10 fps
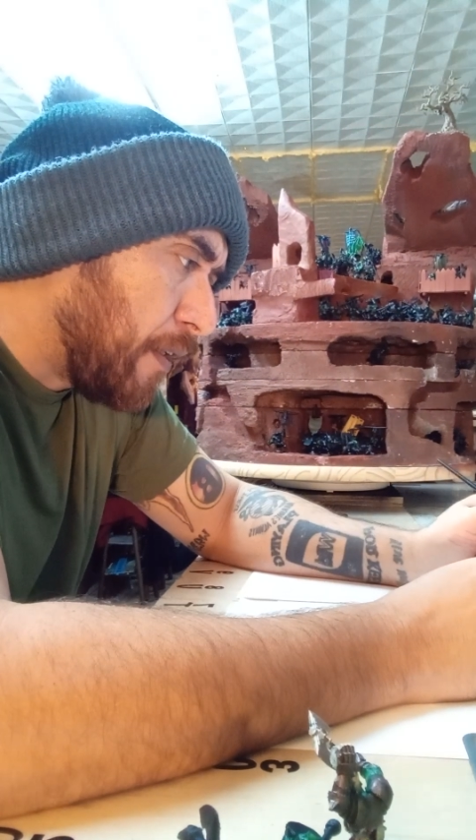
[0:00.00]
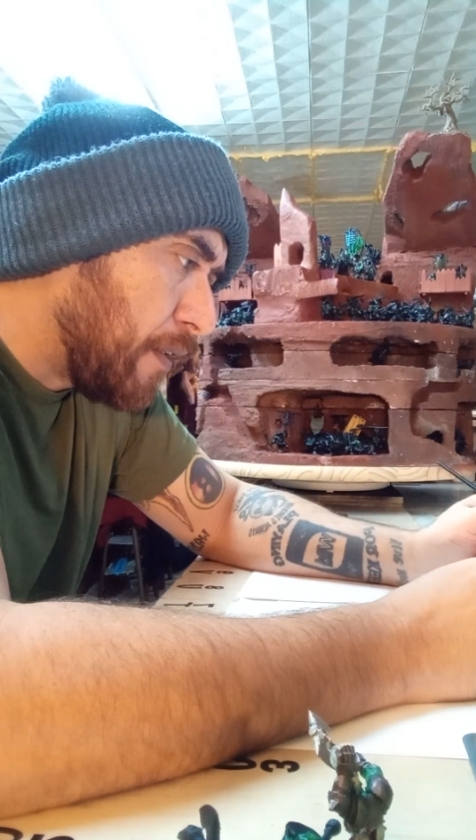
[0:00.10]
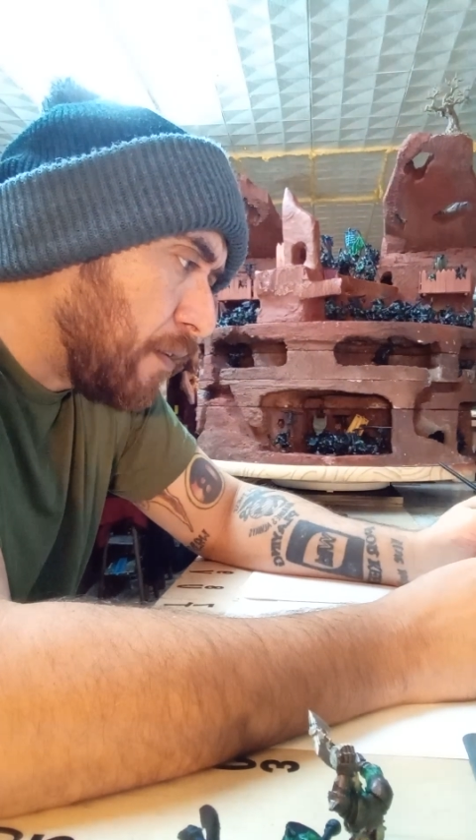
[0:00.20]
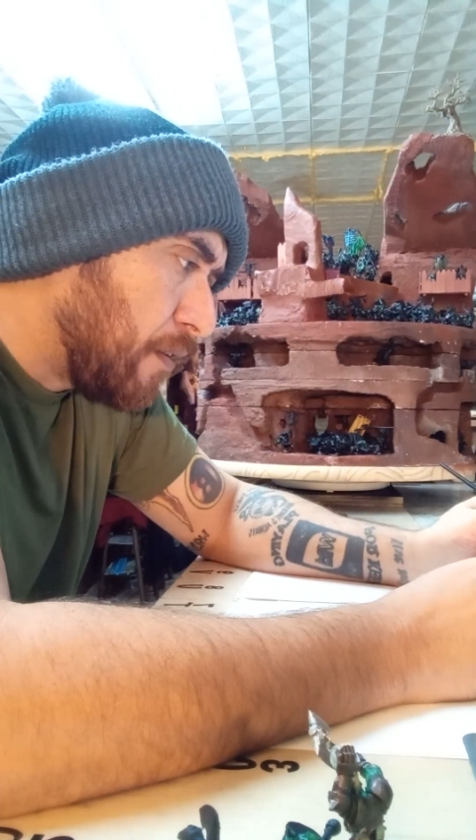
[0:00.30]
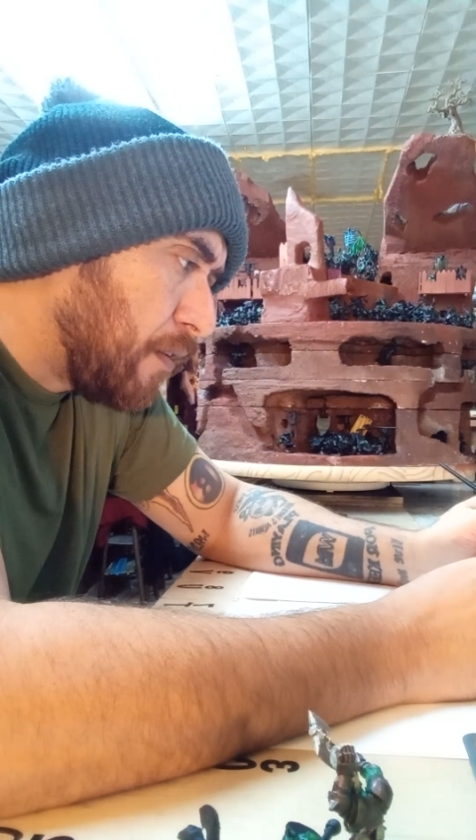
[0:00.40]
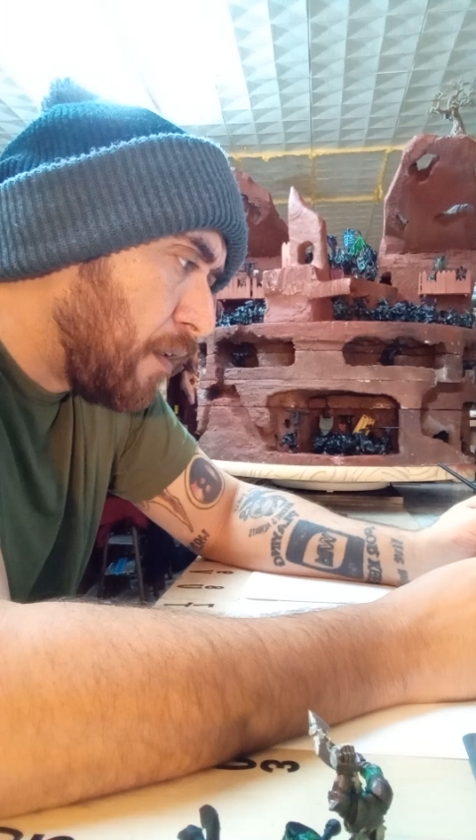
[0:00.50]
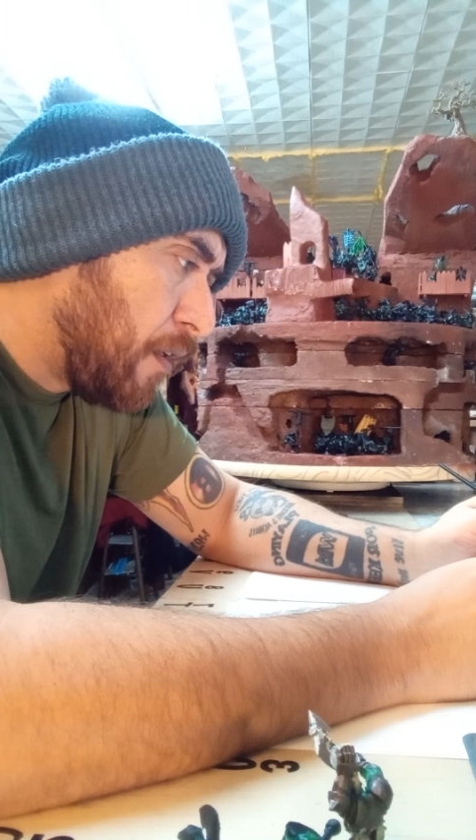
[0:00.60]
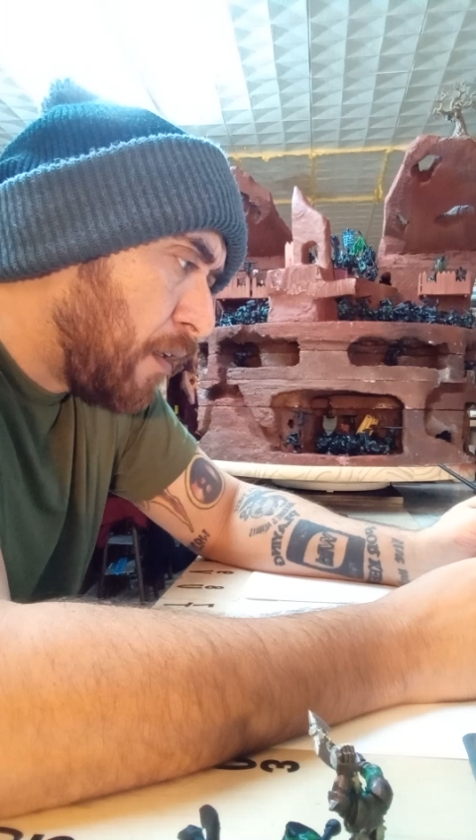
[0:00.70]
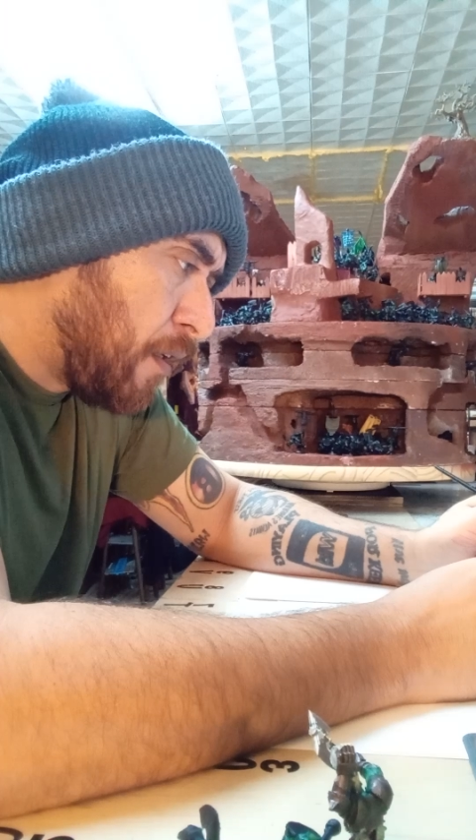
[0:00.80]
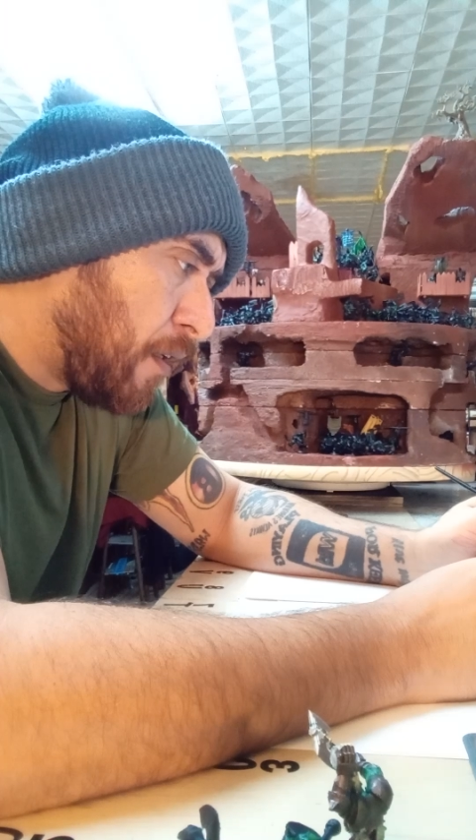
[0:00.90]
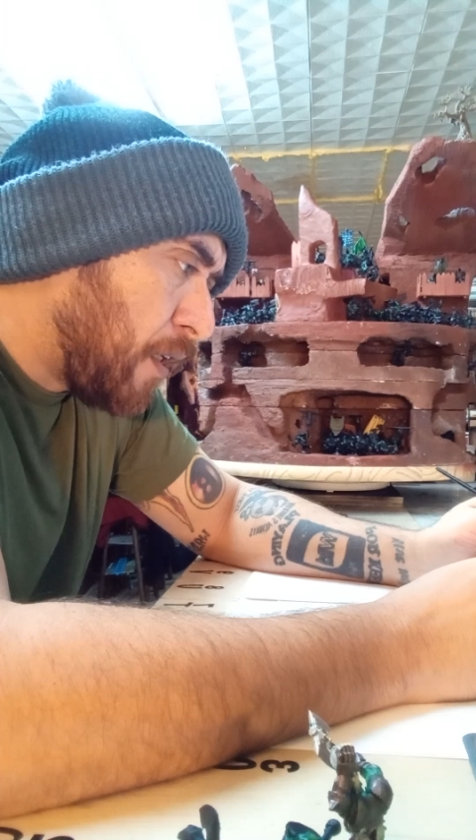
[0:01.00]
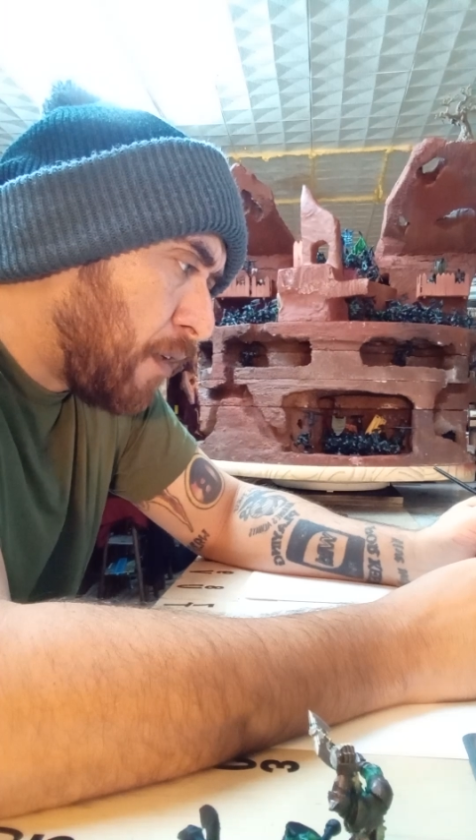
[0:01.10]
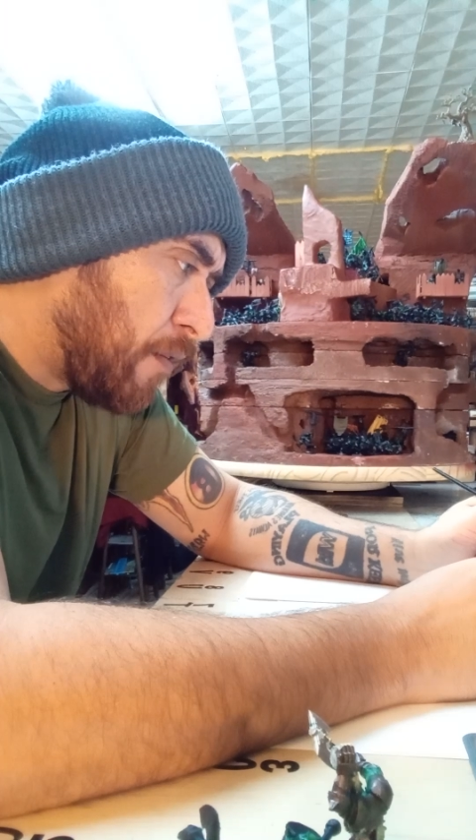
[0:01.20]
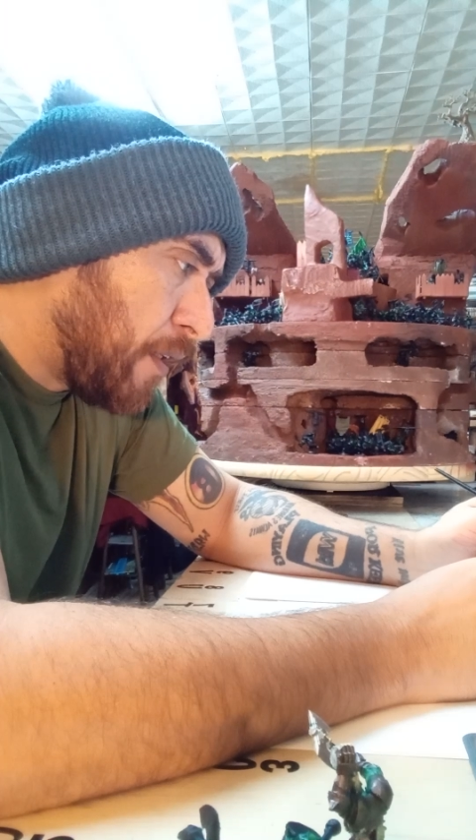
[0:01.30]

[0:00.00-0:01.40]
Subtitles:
it. And I don't